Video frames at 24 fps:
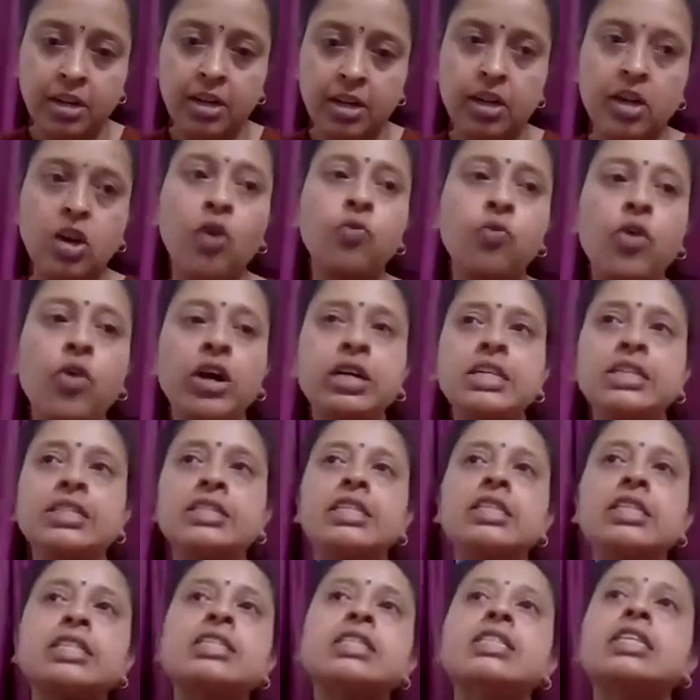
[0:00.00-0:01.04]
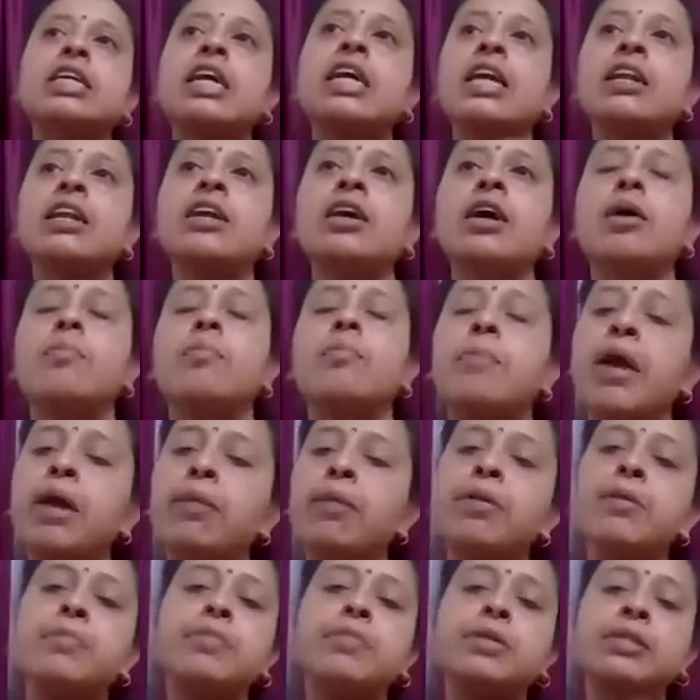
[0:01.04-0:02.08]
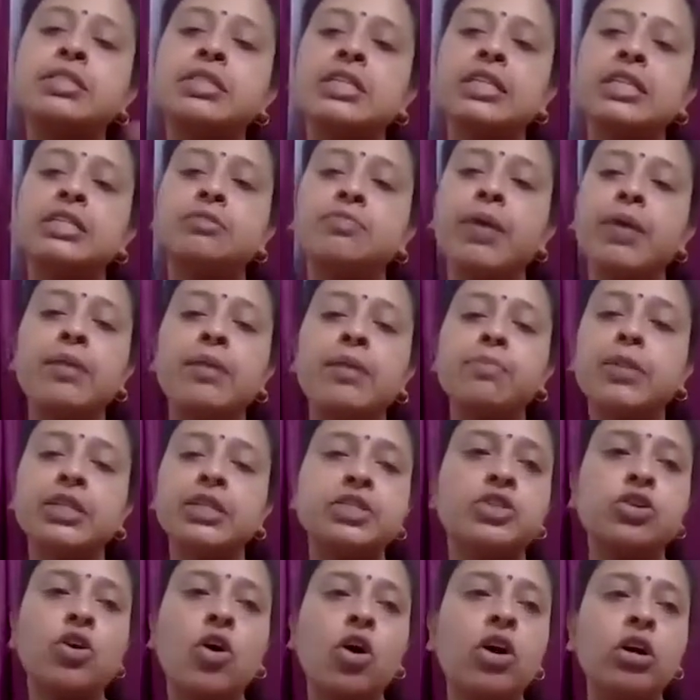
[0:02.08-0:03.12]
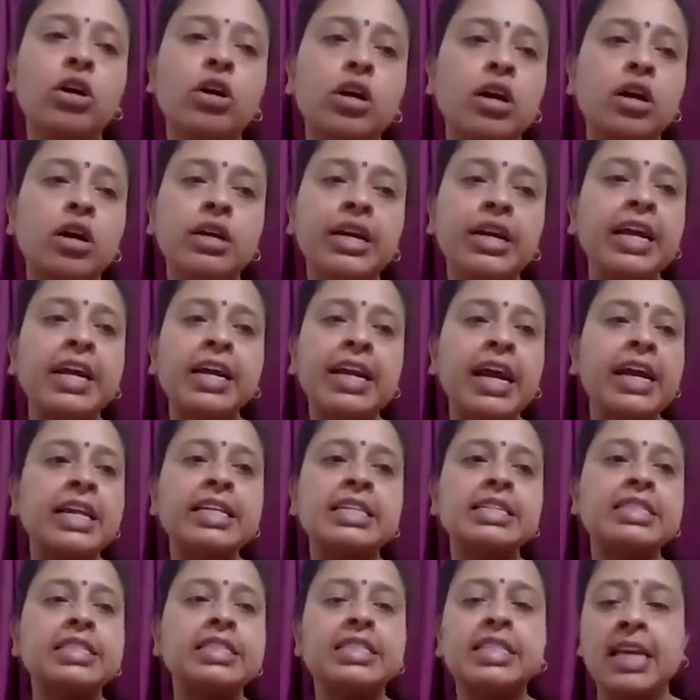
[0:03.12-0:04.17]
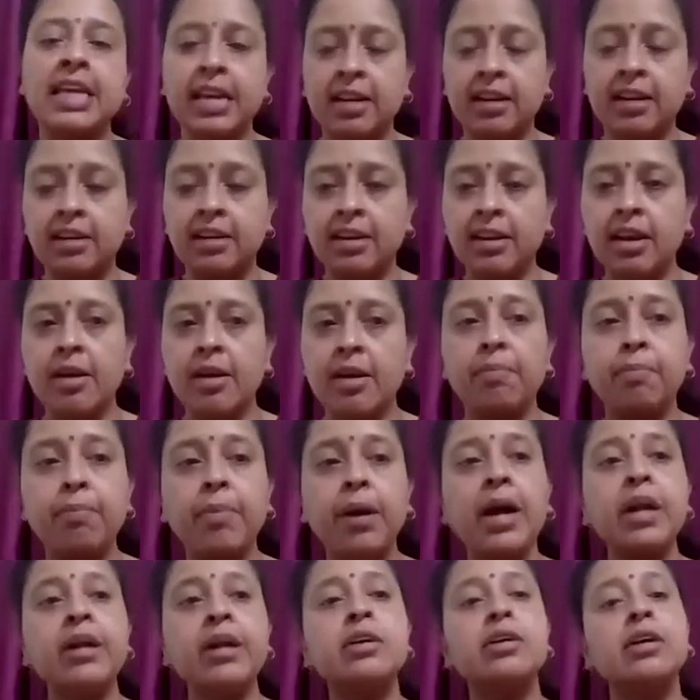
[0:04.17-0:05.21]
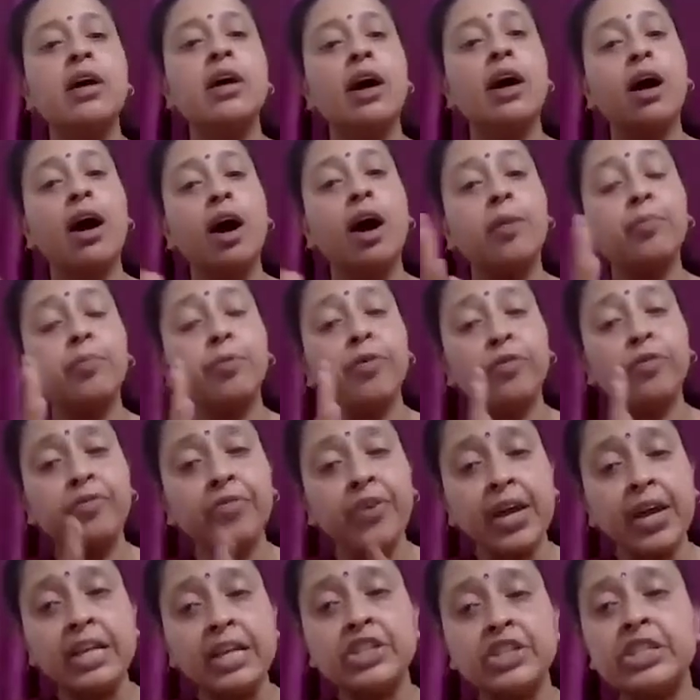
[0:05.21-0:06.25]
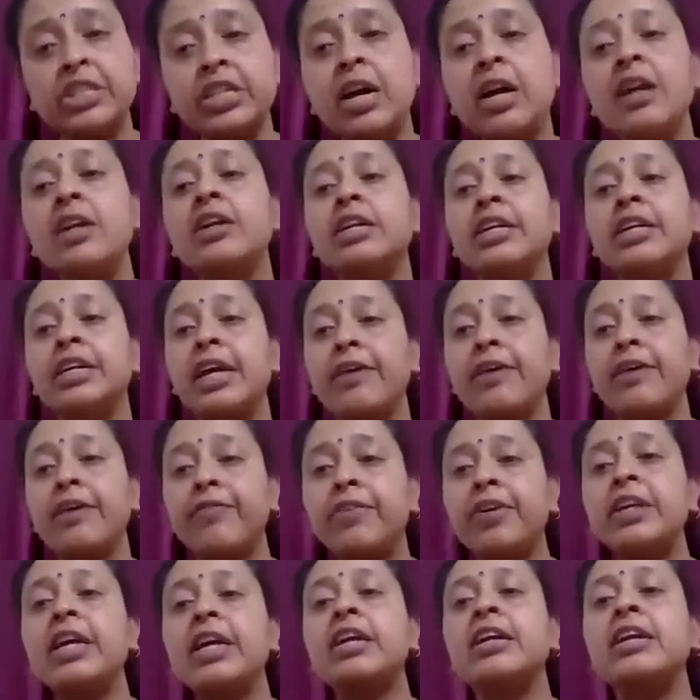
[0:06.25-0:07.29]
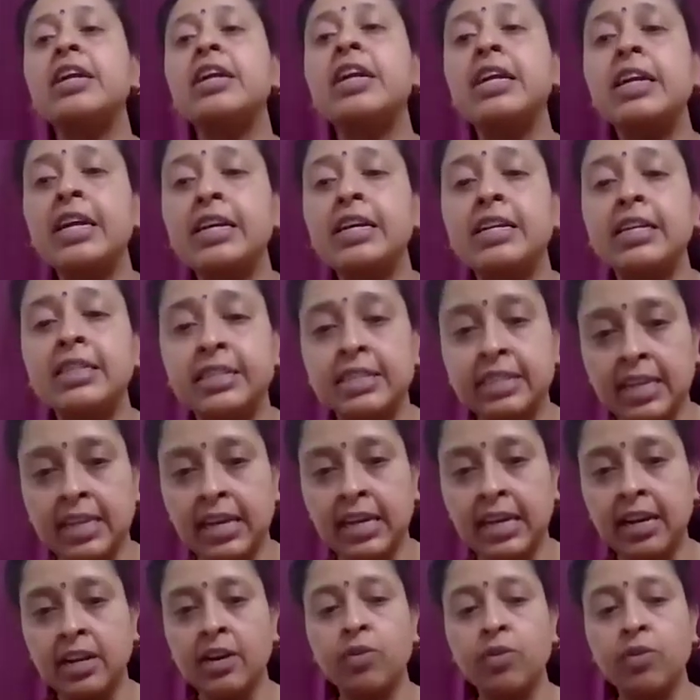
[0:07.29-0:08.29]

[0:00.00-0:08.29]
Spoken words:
Now what is this skill? Maybe businessman must not need any skill, but a professional definitely need a skill.